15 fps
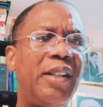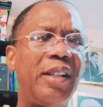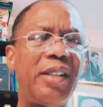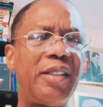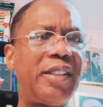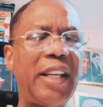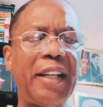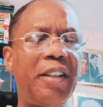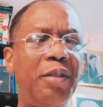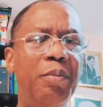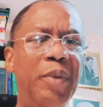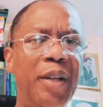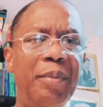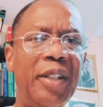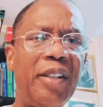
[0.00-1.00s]
Second
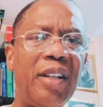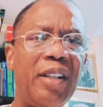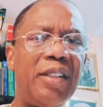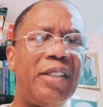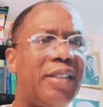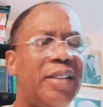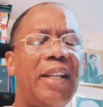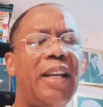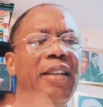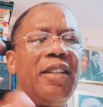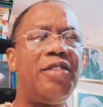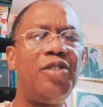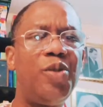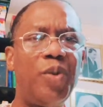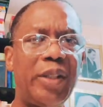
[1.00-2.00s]
Amendment of the state
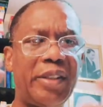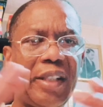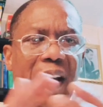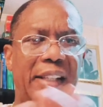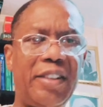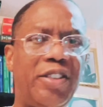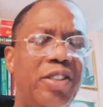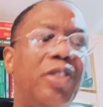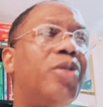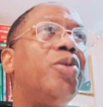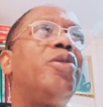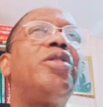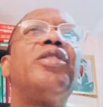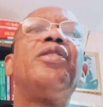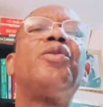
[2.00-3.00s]
and U.S.
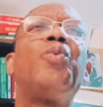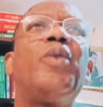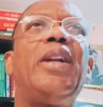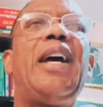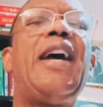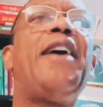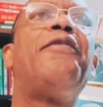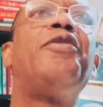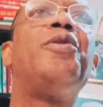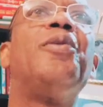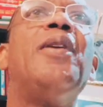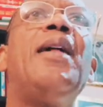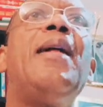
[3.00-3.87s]
constitutions, what have you.